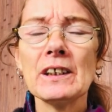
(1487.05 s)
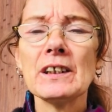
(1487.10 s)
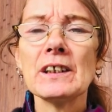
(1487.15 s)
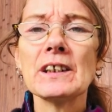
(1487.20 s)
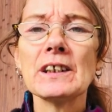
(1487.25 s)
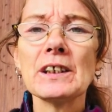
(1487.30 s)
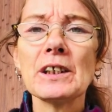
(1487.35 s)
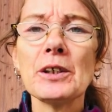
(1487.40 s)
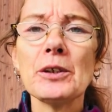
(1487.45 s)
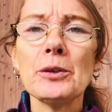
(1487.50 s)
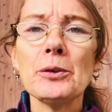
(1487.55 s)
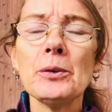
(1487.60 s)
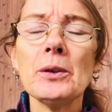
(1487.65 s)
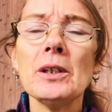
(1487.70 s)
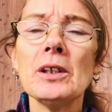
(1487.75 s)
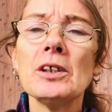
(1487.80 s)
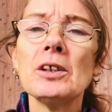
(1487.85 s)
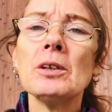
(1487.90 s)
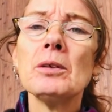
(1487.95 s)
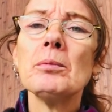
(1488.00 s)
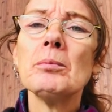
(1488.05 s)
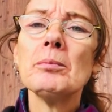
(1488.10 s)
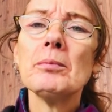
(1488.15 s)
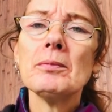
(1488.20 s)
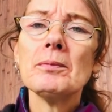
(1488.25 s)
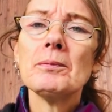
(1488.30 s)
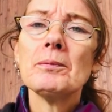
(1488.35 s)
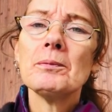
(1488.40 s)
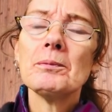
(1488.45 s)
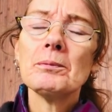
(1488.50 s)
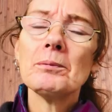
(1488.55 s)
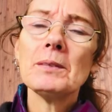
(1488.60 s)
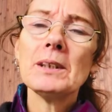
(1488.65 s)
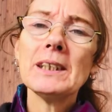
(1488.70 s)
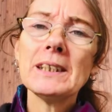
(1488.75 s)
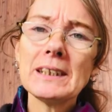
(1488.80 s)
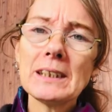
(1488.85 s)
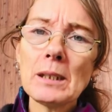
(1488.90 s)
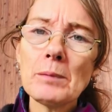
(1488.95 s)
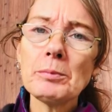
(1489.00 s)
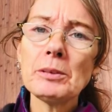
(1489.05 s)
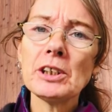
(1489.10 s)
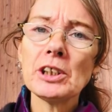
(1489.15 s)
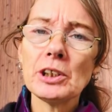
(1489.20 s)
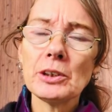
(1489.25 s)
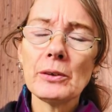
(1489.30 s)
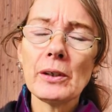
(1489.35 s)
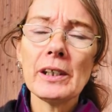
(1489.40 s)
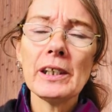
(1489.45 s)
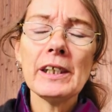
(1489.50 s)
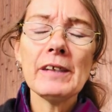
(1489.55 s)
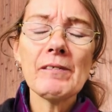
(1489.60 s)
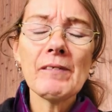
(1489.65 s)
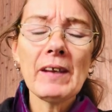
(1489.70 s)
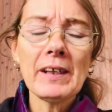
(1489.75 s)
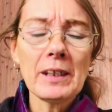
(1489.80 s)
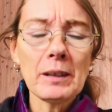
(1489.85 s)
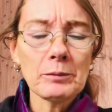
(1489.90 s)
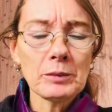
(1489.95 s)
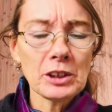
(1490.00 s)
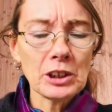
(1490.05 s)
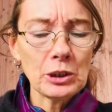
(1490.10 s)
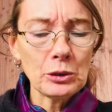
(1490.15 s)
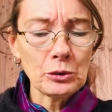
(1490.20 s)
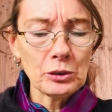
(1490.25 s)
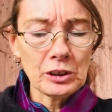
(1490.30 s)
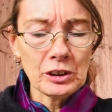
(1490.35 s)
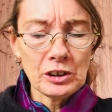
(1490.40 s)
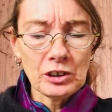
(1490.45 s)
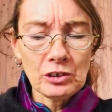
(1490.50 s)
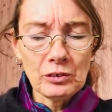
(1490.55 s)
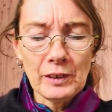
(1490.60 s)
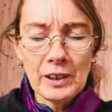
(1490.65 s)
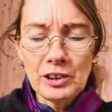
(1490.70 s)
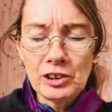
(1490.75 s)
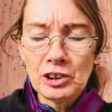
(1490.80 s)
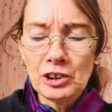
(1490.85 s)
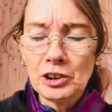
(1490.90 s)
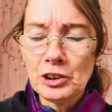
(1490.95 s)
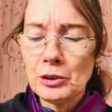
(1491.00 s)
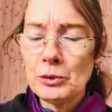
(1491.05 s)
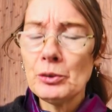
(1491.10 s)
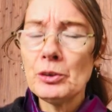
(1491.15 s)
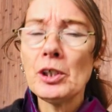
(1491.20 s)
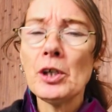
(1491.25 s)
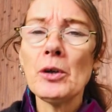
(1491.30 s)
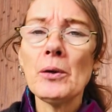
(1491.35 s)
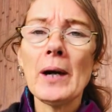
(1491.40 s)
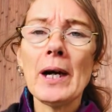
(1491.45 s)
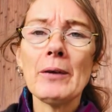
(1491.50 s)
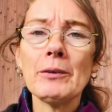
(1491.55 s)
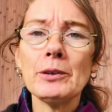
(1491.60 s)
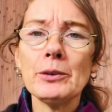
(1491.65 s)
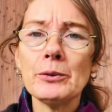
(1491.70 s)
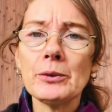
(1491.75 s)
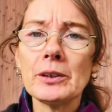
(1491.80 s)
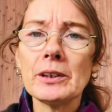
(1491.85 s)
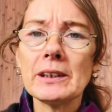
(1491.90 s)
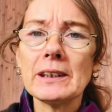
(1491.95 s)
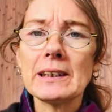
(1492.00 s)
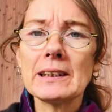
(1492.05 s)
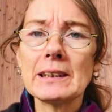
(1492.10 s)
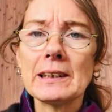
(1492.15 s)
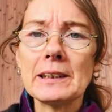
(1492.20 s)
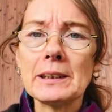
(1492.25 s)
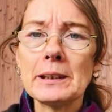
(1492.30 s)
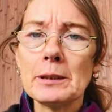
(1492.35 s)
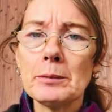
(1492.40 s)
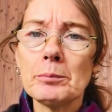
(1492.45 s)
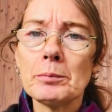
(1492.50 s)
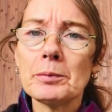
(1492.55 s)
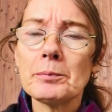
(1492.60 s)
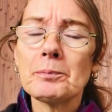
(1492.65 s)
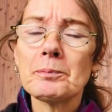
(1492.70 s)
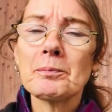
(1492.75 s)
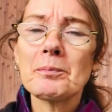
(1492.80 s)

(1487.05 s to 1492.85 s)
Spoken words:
So it's up to you. I leave that up to your discretion. You know how you can sleep.